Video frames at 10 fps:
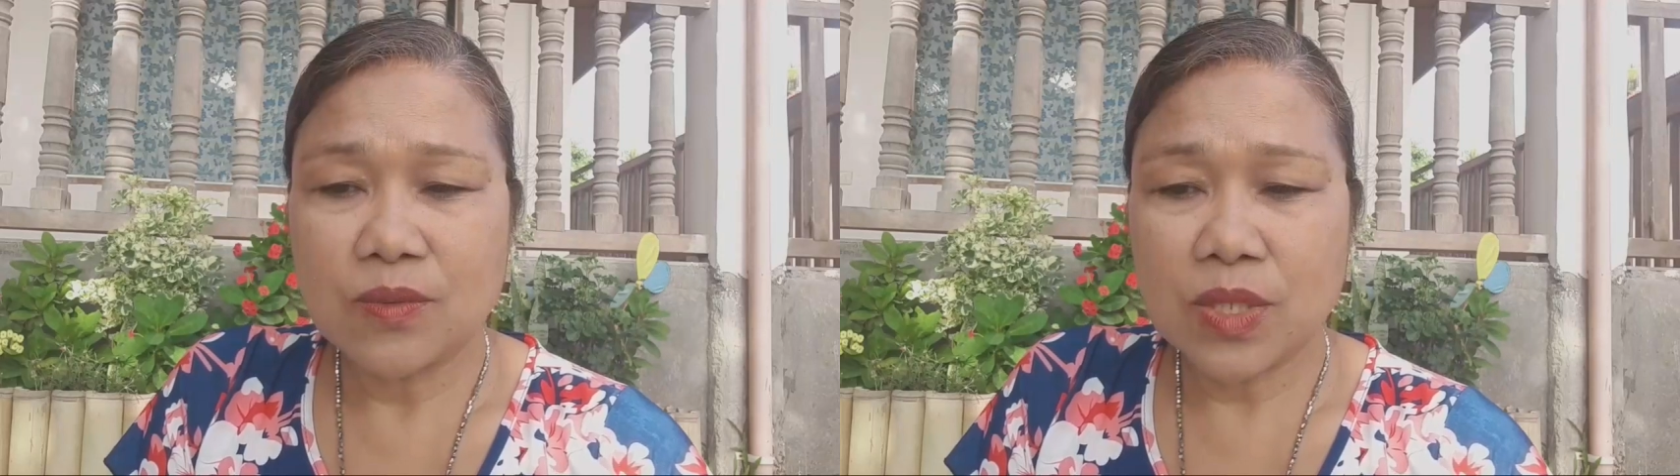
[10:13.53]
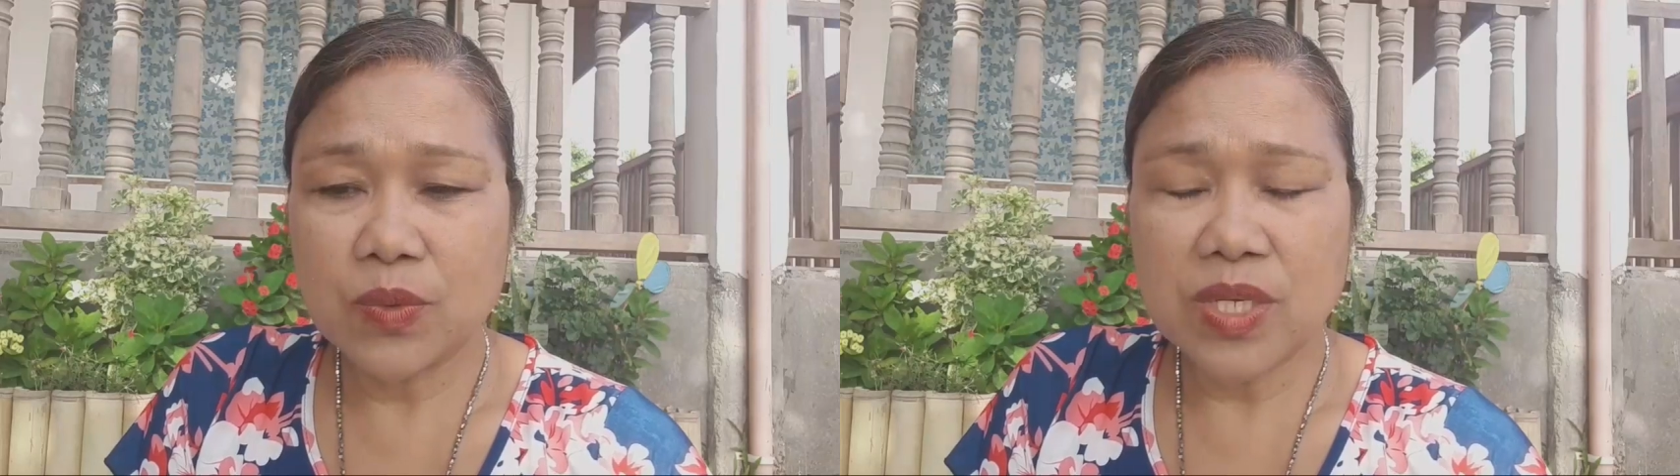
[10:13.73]

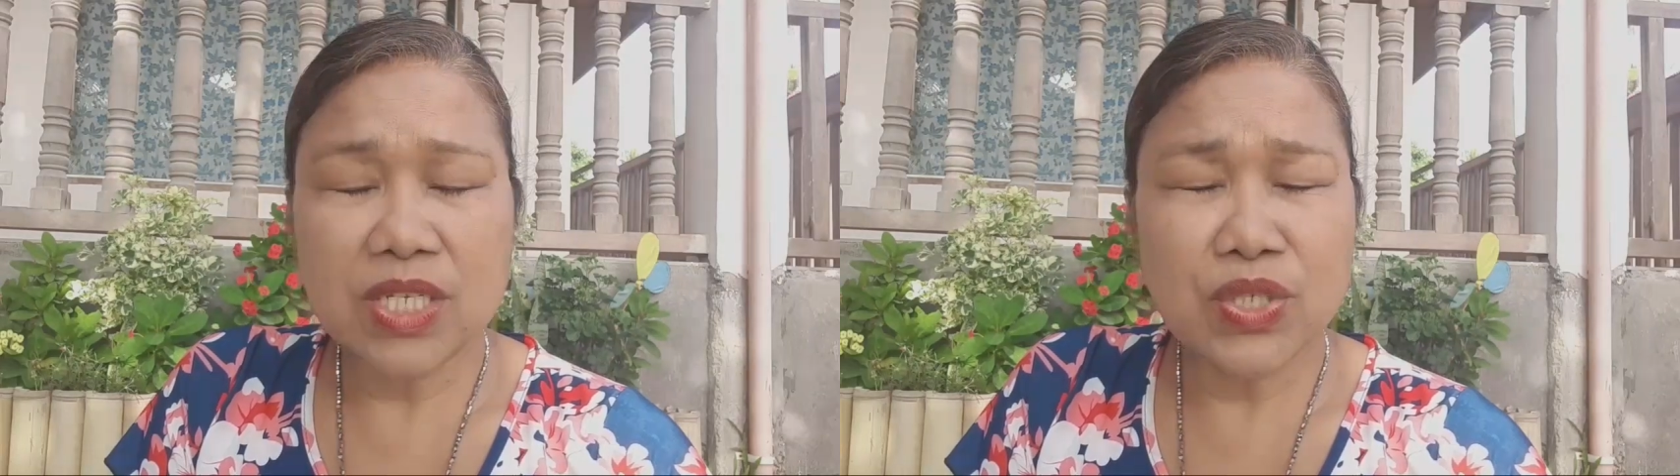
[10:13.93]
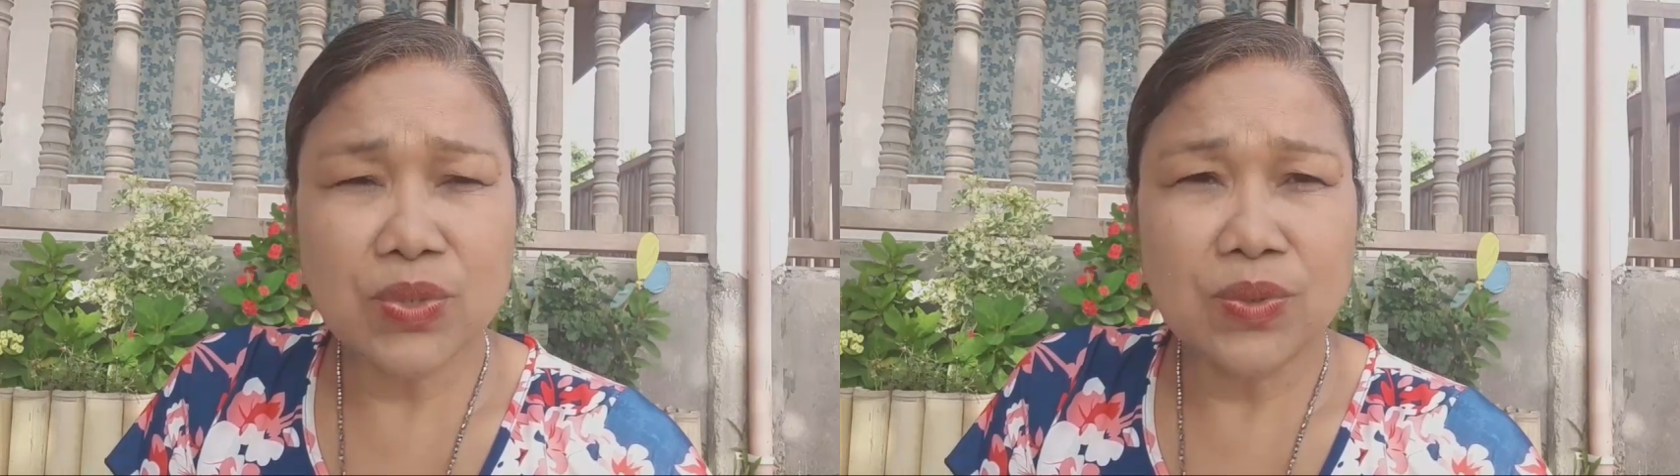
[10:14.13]
what we
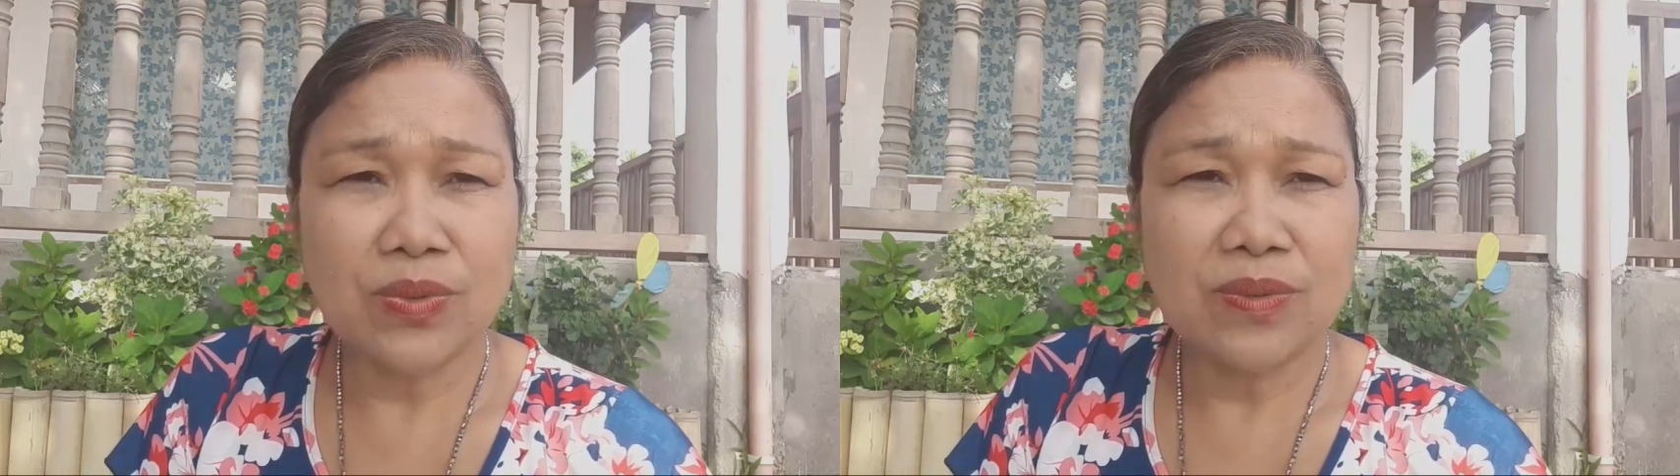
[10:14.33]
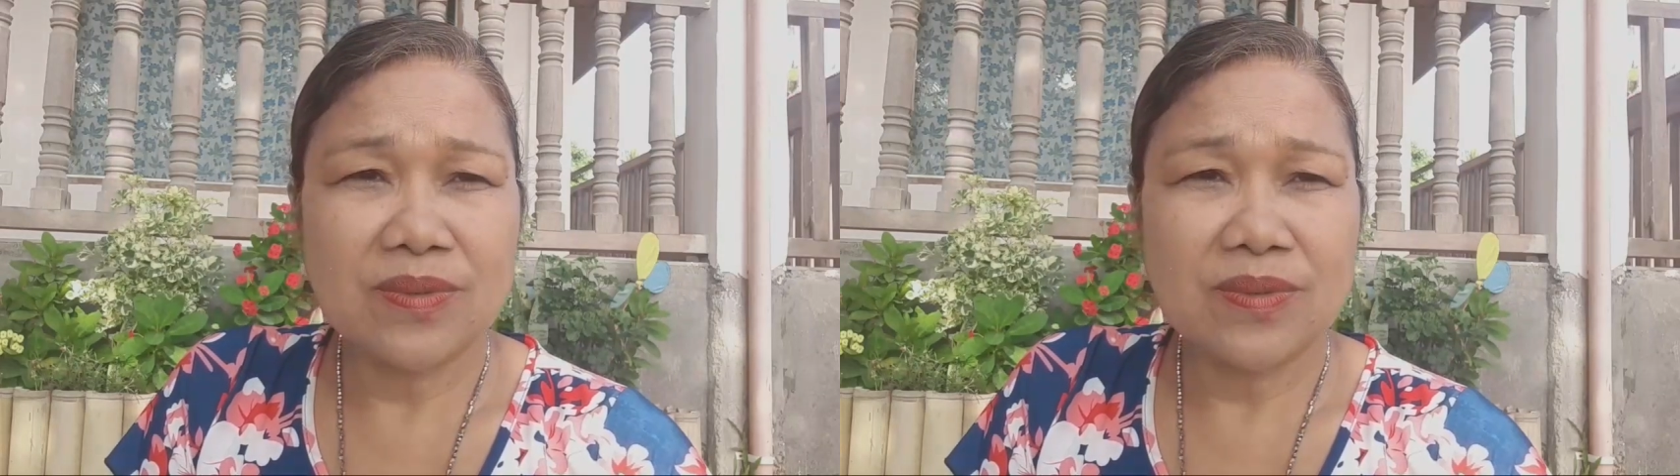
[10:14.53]
can do,